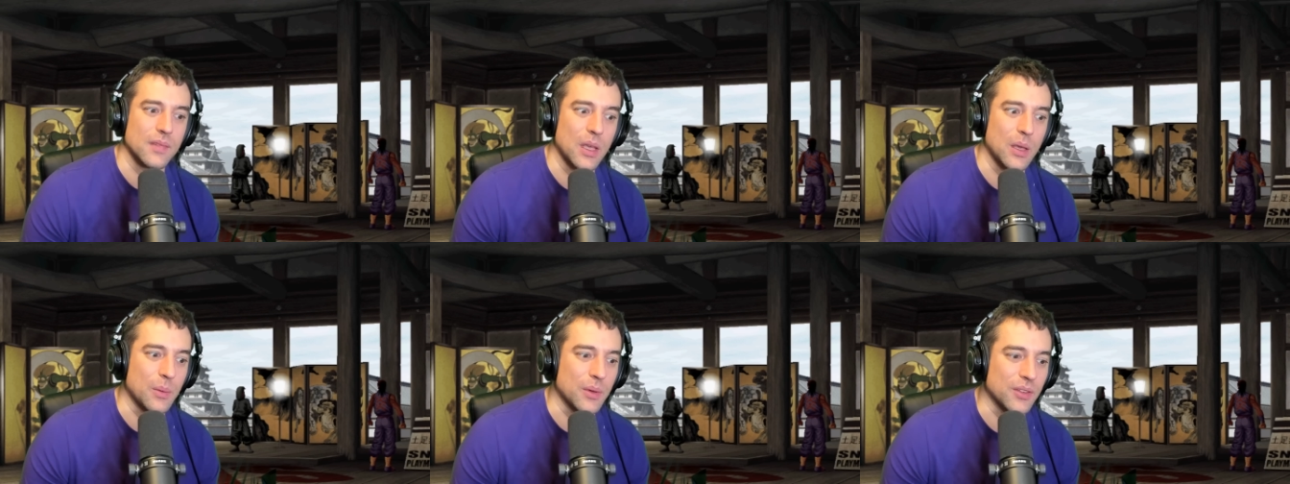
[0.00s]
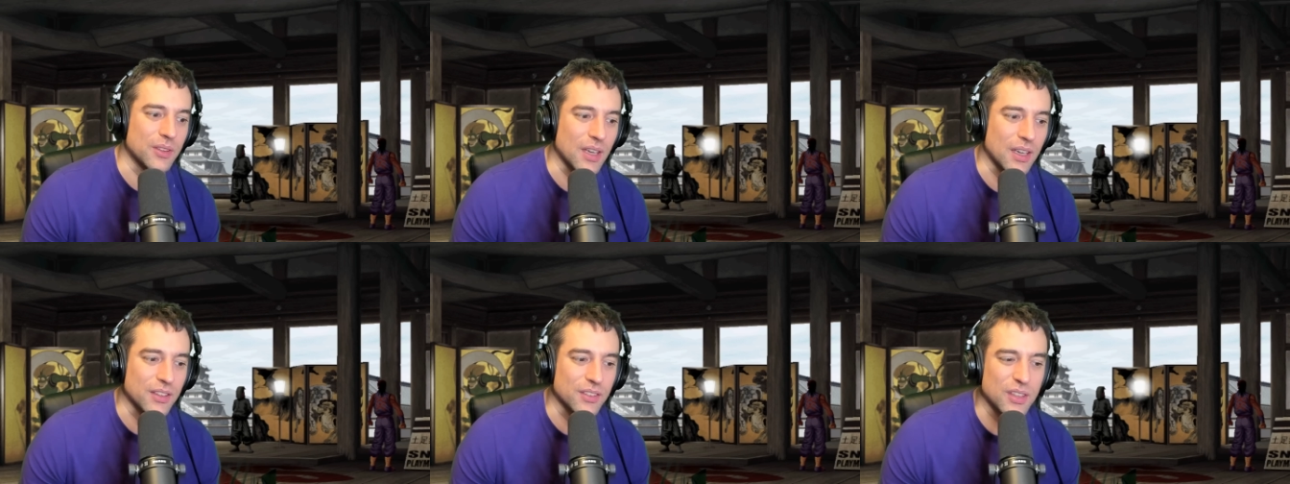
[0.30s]

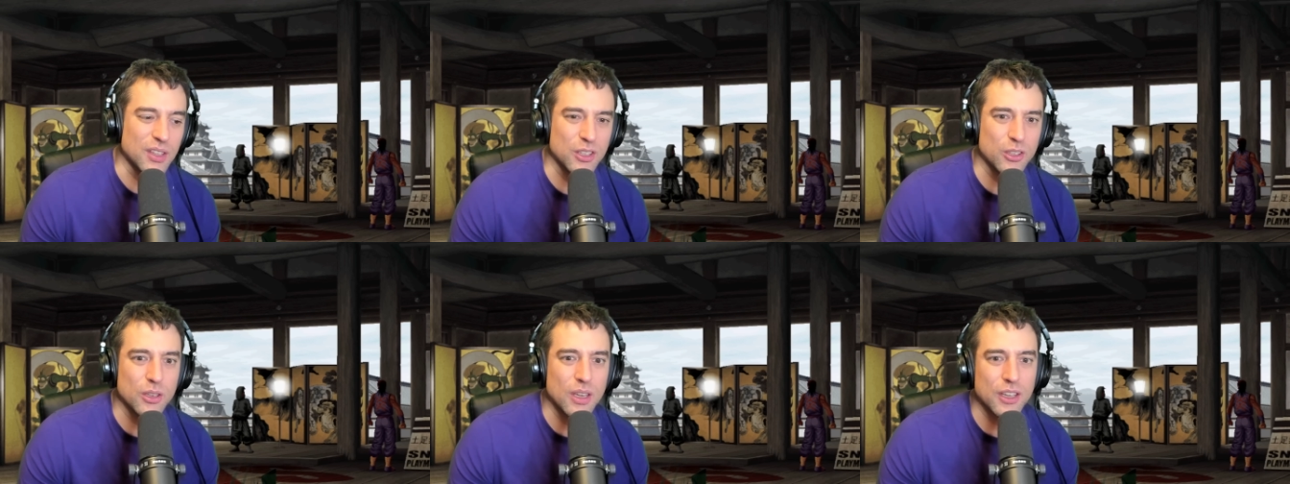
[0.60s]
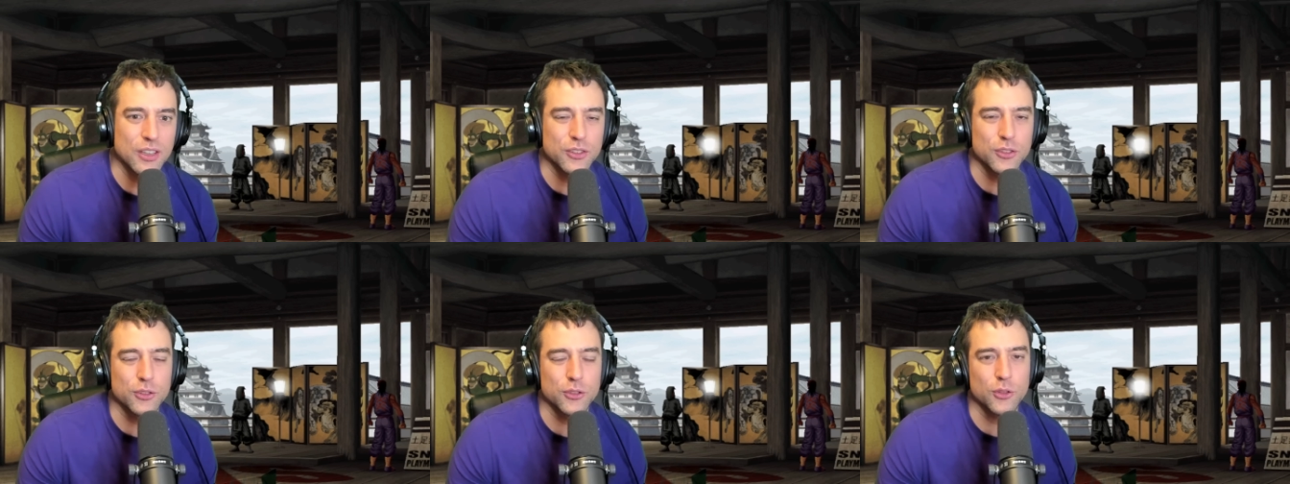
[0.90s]
Anyways, guys, thank you
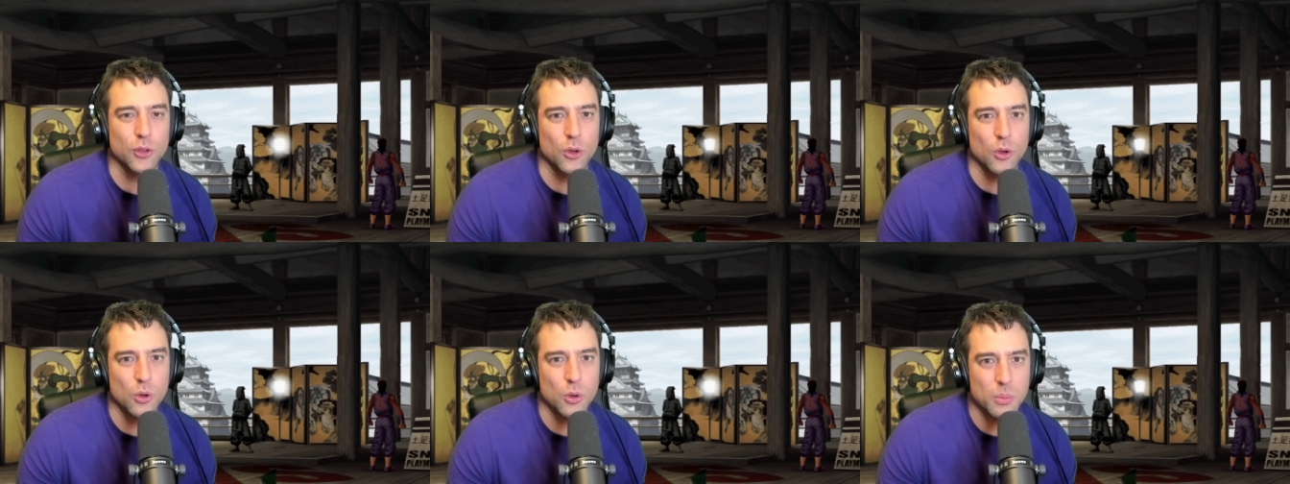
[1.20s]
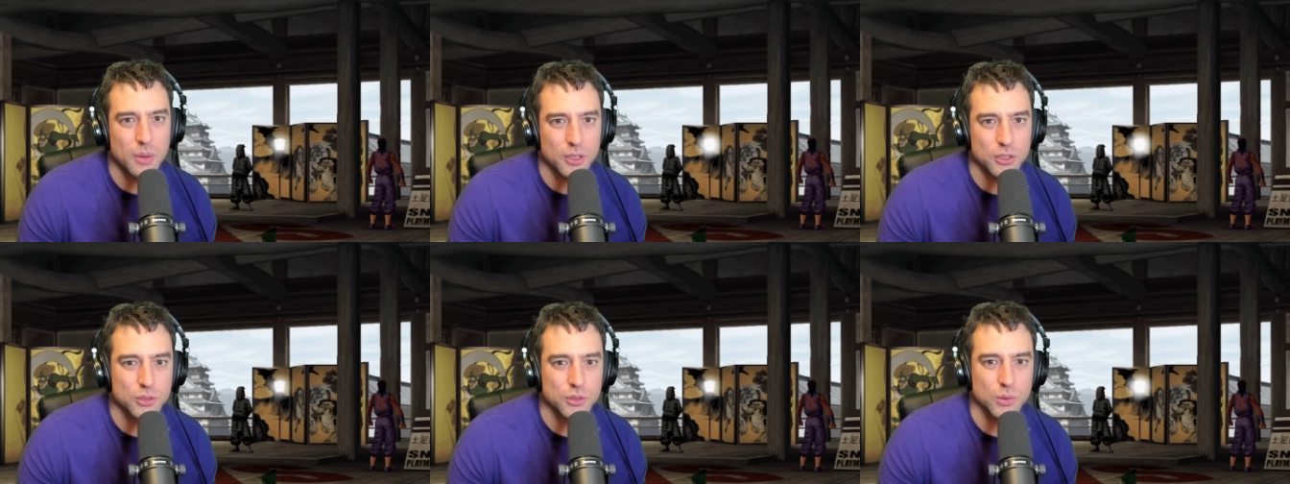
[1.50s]
guys so
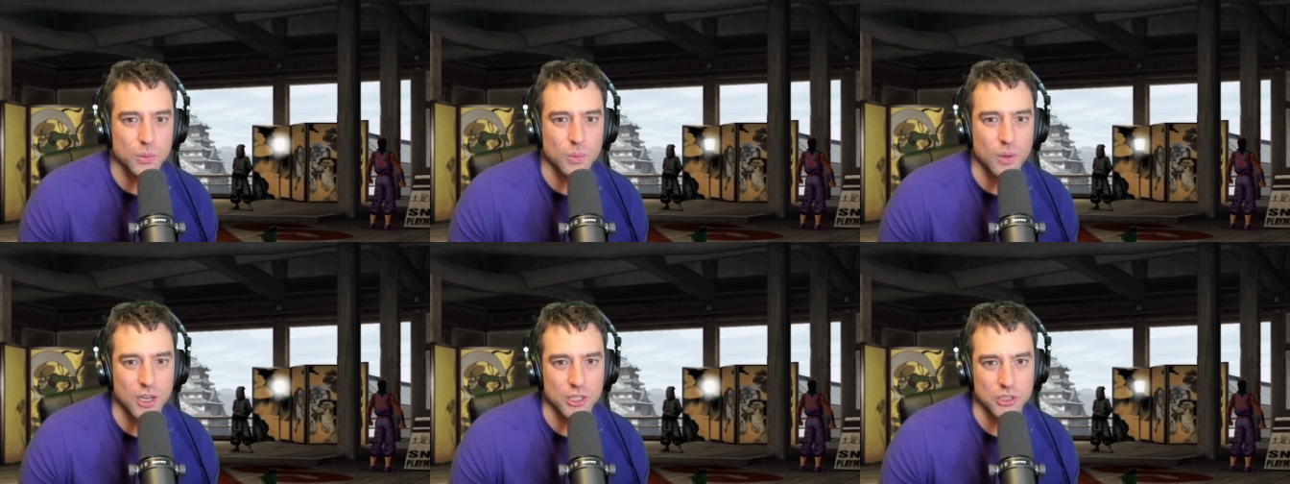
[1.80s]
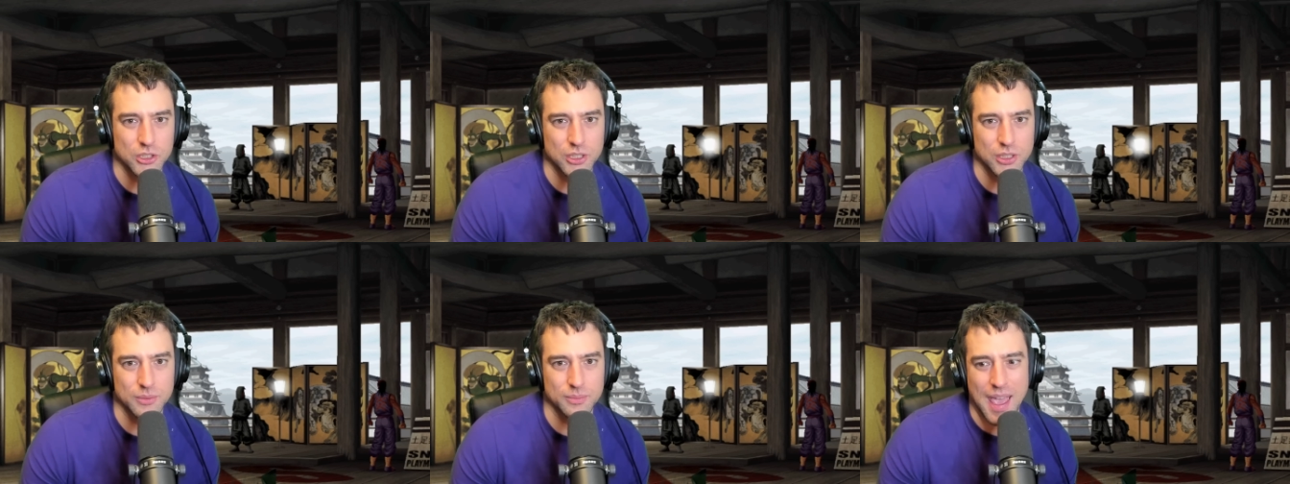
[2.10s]
much for
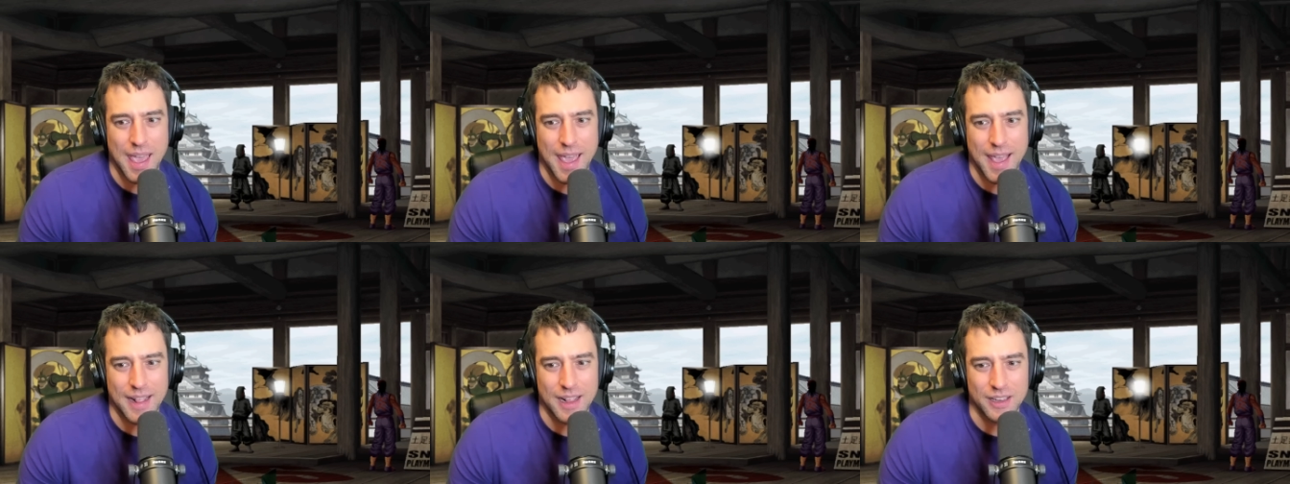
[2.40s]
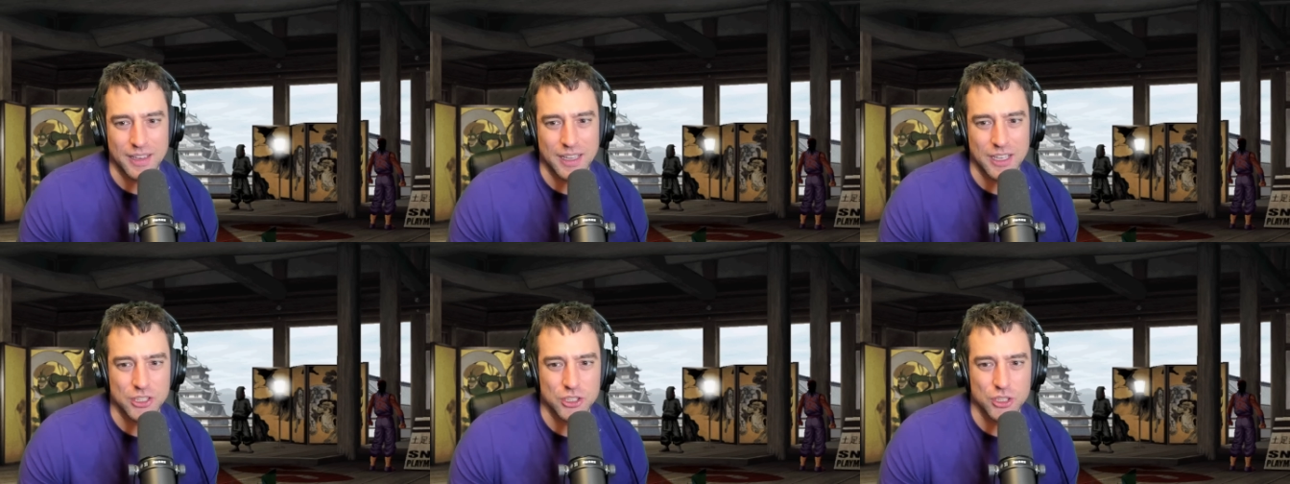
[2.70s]
watching, and I'll
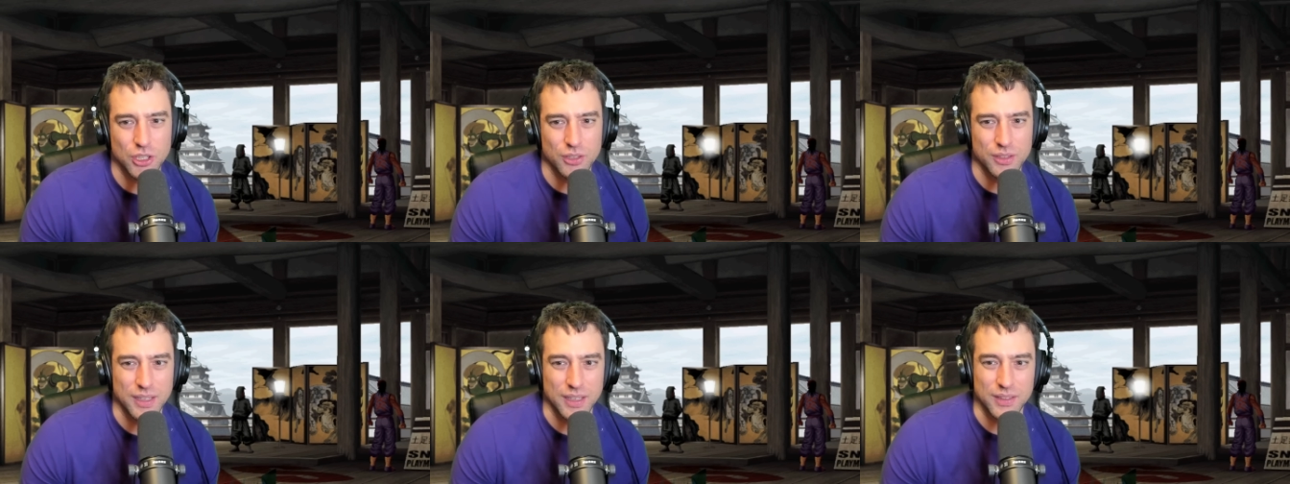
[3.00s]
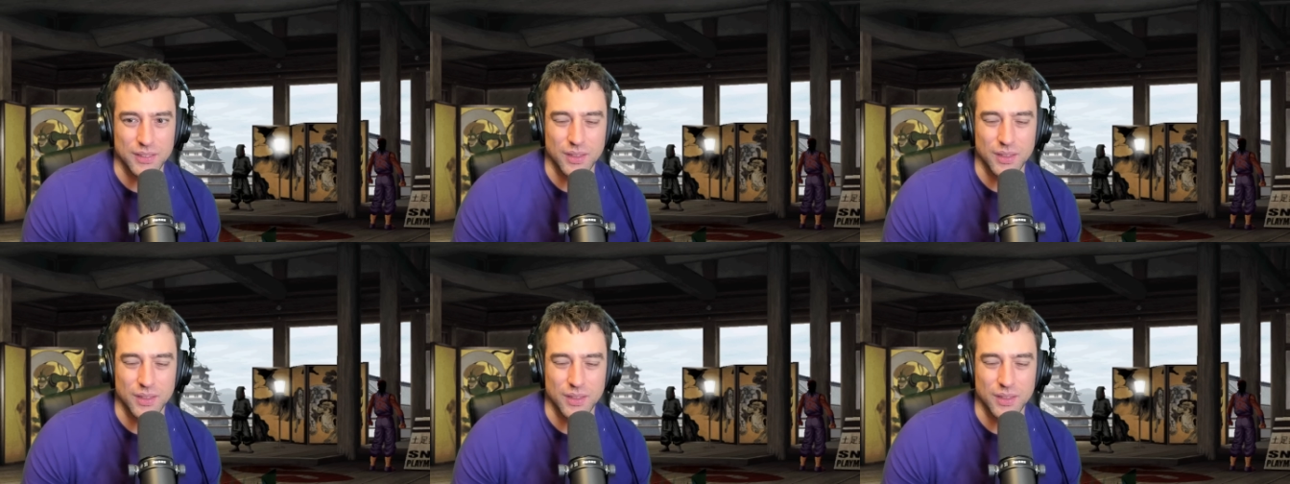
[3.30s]
catch you all next